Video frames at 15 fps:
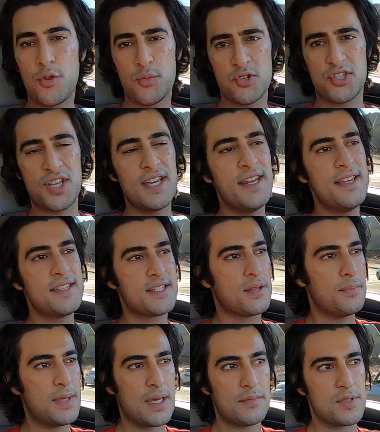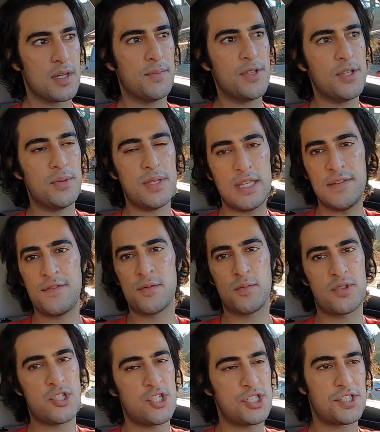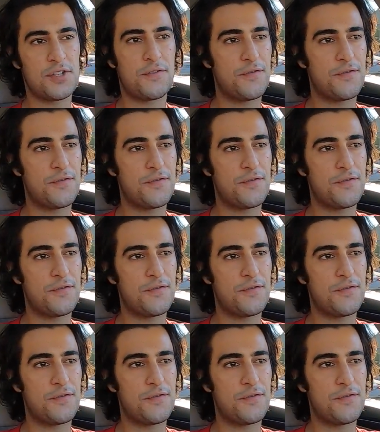The Mercedes and the BMW, even with just